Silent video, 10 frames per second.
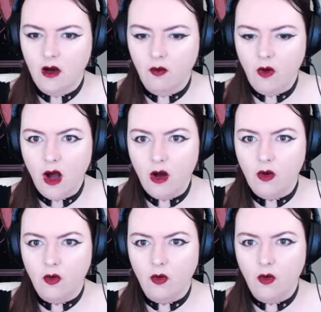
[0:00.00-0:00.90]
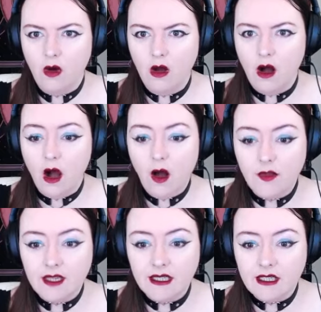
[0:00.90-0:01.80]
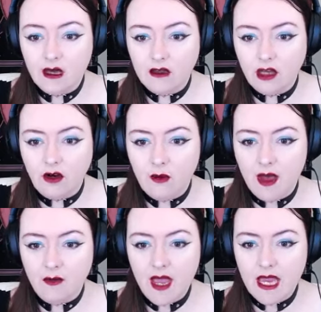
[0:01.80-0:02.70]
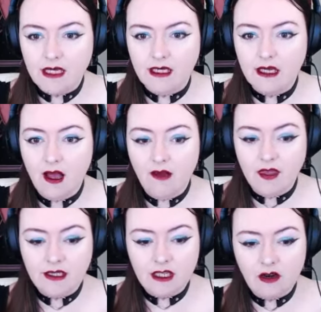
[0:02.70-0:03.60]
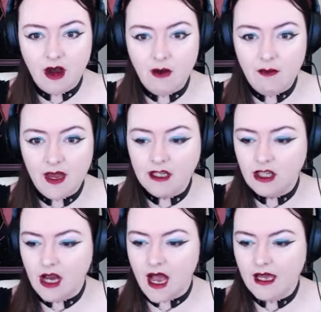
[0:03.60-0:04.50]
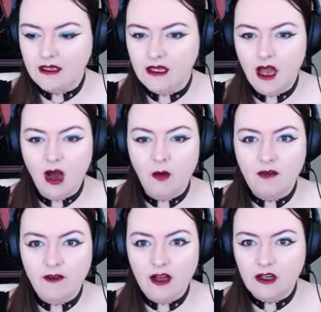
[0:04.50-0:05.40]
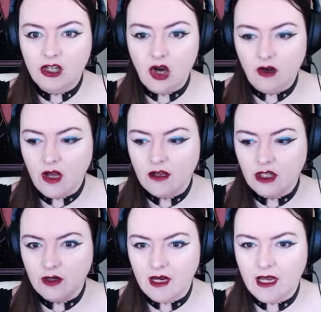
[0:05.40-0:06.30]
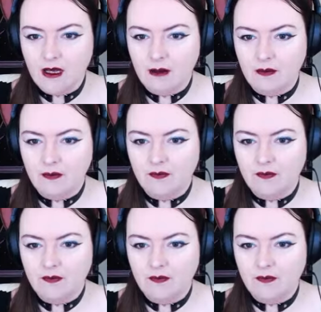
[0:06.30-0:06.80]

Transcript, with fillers: Whoa! Oh, this is the, the Great White Beast! This is the Great White Beast, you guys! We found a shortcut to him!